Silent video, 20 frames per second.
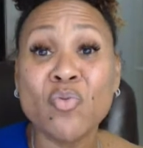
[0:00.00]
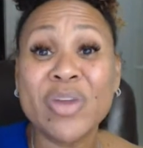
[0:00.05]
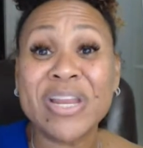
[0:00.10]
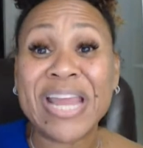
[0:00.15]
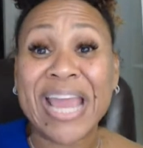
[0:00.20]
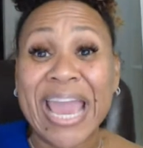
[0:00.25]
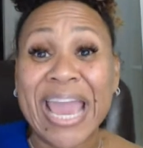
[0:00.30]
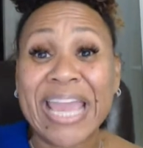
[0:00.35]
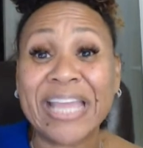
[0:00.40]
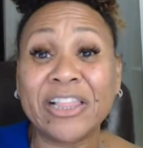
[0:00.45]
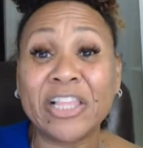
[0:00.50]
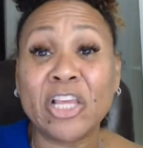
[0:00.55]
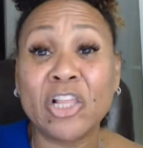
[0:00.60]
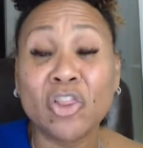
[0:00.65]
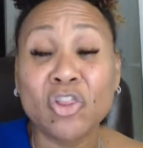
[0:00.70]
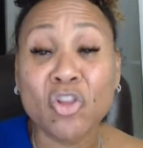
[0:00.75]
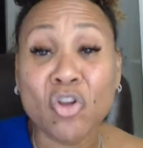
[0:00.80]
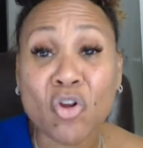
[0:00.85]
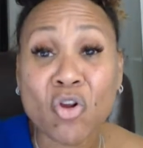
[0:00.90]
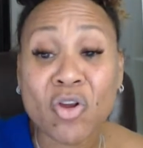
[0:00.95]
innately
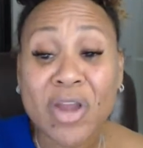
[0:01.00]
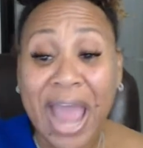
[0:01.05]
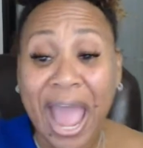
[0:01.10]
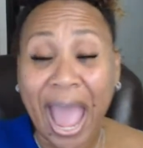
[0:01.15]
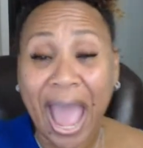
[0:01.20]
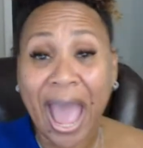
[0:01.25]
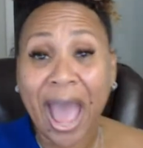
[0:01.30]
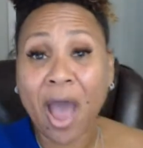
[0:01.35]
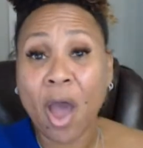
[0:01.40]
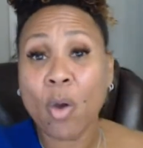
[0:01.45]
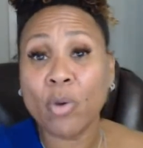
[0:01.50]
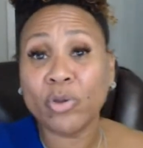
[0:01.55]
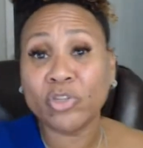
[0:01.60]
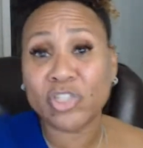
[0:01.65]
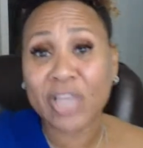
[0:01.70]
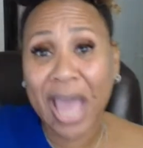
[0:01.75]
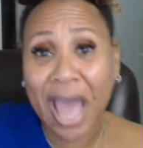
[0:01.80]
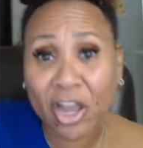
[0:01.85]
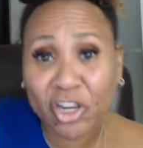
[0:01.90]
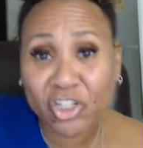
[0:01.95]
learn how
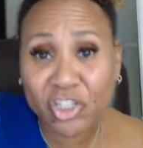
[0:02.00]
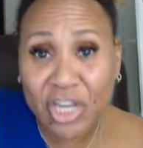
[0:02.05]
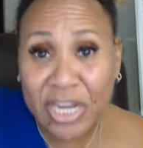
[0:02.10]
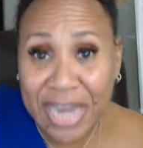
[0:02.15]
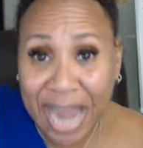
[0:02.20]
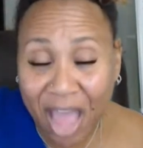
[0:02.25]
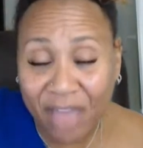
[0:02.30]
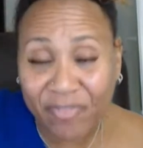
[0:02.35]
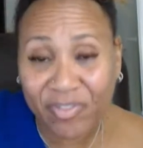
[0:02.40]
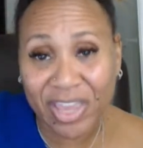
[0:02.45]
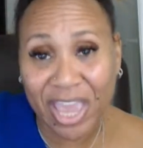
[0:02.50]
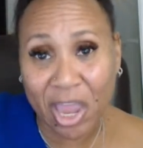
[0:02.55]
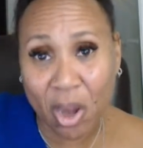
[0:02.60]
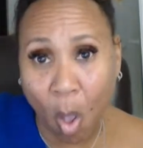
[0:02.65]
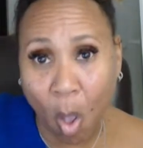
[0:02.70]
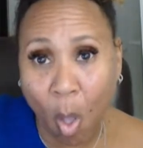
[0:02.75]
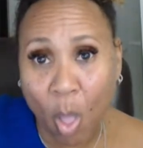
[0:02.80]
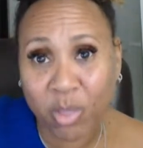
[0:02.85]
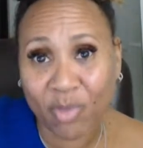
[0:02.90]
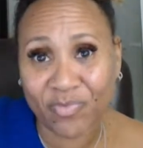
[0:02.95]
to actually navigate
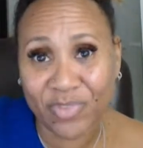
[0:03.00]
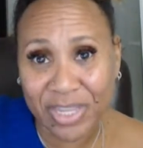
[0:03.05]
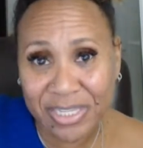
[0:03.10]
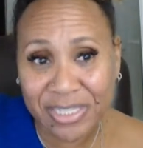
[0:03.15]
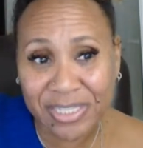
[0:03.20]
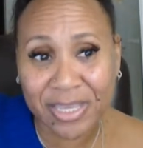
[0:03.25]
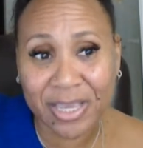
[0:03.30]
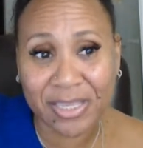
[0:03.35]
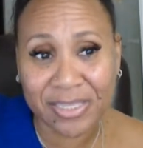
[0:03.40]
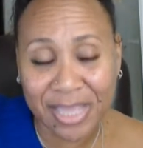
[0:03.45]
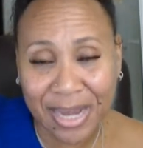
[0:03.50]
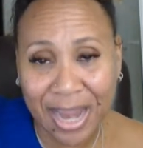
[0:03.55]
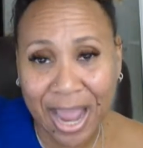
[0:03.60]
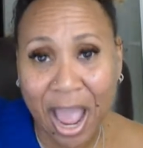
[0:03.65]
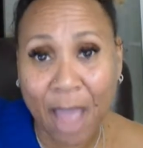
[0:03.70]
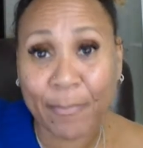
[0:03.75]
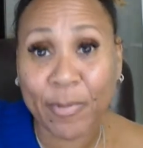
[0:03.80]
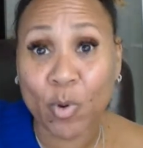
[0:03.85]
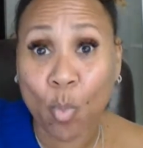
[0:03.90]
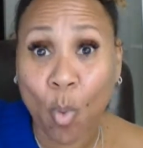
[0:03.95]
all of these things that
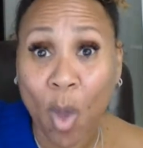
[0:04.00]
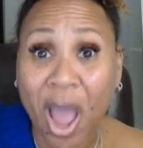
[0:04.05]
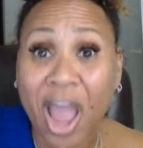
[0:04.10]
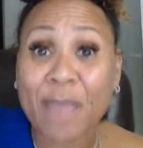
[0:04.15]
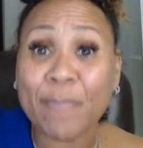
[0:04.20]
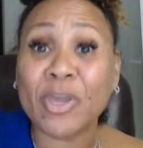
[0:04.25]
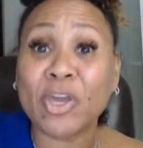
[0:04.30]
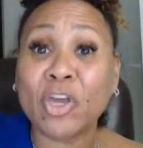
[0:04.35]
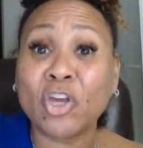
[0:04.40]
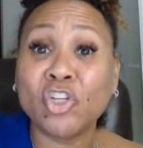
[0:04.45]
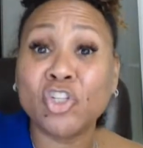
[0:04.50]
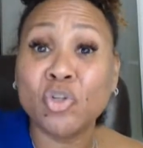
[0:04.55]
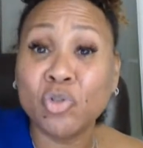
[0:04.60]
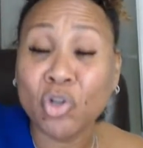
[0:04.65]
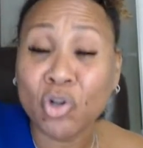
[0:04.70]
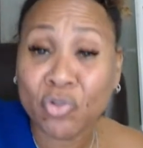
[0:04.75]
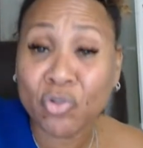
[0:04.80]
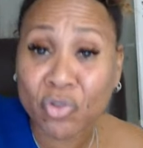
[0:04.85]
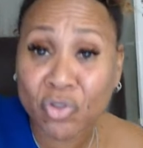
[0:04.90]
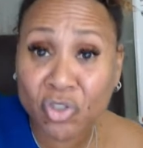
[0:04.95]
happen. Why? Because you
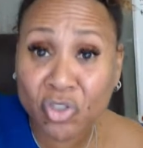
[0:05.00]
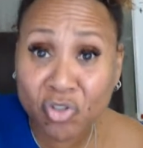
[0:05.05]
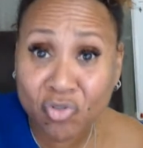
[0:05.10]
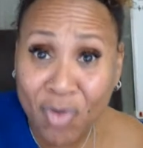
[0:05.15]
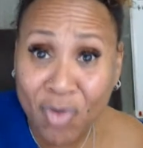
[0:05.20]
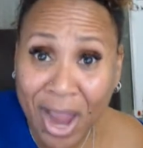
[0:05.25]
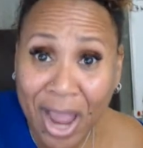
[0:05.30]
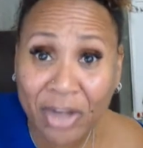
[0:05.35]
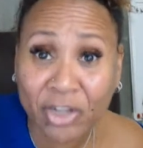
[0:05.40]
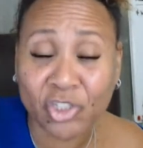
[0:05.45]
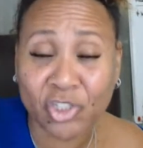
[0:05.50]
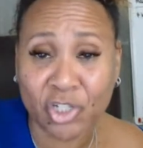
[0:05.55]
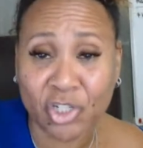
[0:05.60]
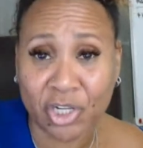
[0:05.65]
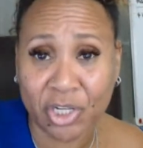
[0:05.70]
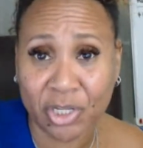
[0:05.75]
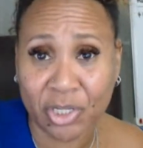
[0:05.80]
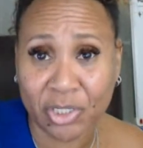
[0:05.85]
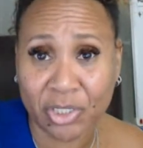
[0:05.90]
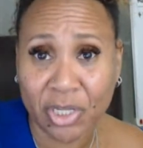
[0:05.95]
learn the
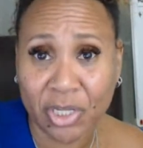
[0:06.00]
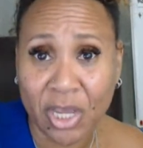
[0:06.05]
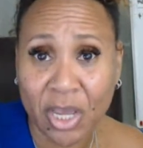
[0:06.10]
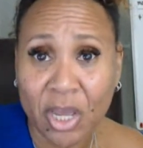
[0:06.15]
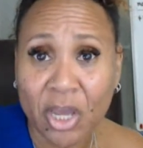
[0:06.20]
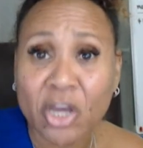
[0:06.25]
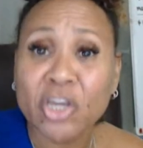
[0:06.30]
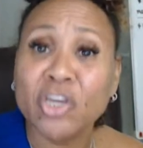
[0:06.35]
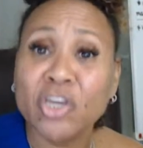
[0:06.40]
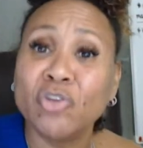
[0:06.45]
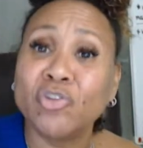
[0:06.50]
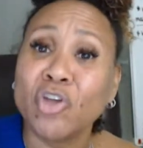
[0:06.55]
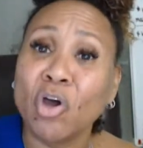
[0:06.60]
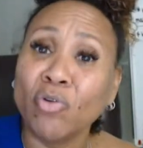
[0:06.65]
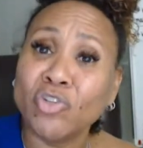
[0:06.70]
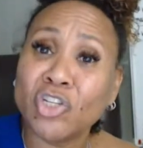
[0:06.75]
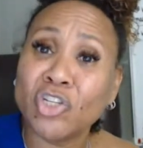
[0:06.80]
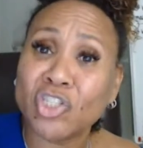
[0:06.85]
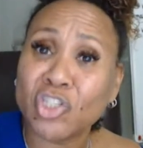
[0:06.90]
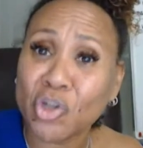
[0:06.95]
strategies. You
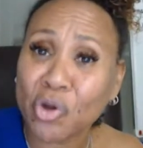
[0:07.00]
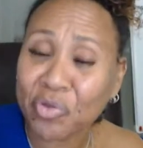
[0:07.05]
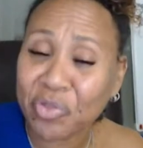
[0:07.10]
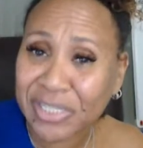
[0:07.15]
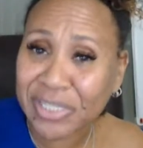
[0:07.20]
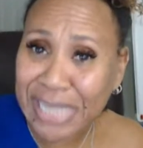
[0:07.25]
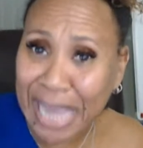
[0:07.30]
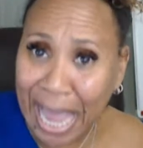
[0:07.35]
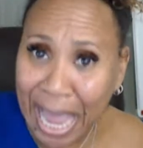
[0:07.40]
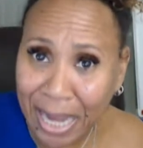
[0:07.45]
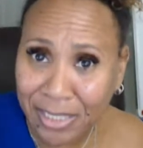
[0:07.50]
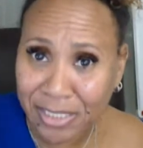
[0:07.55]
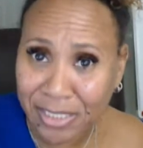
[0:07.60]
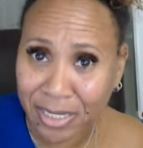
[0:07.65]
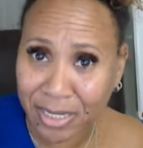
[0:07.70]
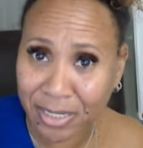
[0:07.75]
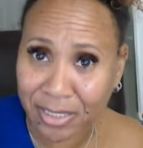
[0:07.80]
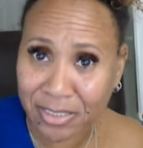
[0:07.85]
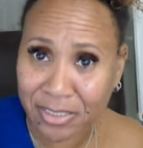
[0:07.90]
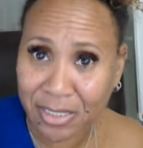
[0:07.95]
don't just learn the
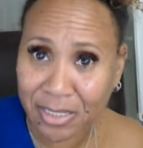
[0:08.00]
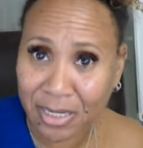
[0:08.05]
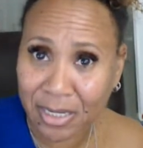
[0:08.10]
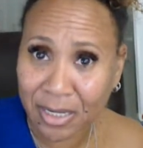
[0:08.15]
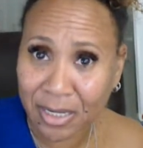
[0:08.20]
tactics,